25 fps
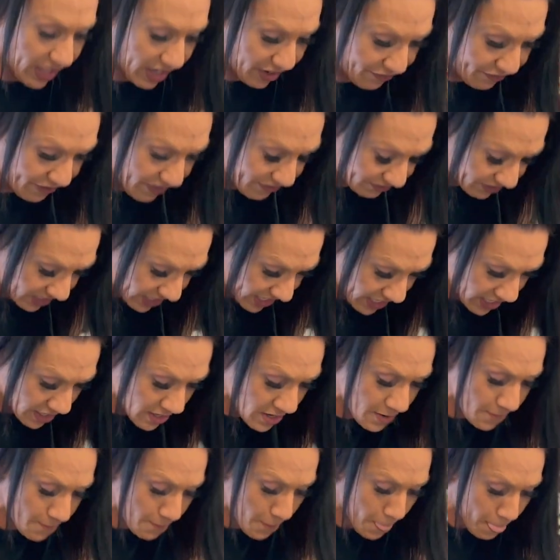like
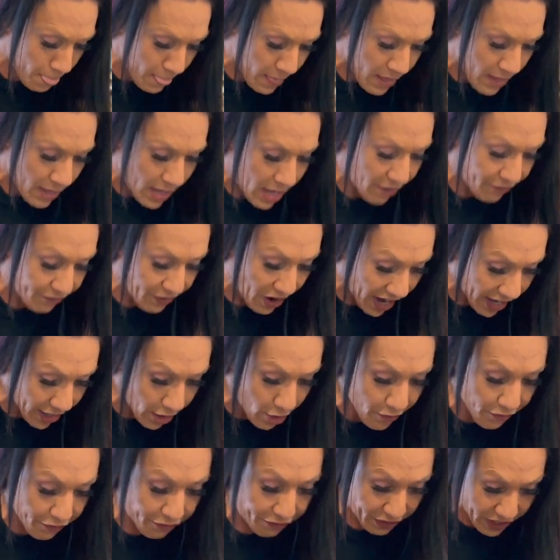fifteen. If I
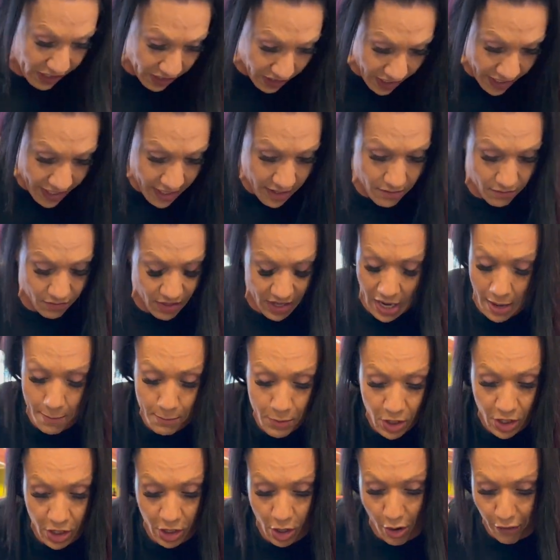don't feel it, then I'm
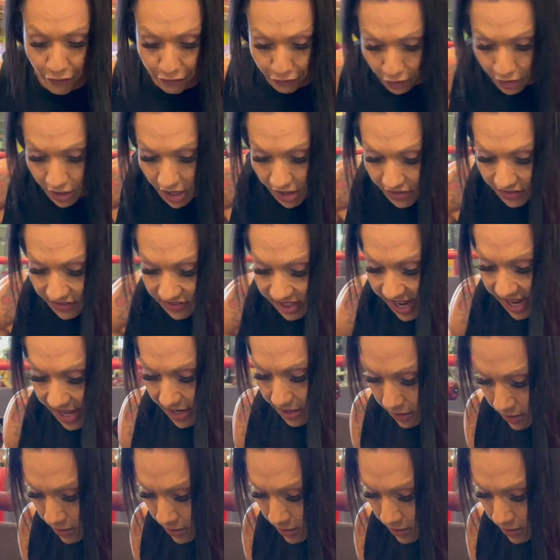gonna go for another ten.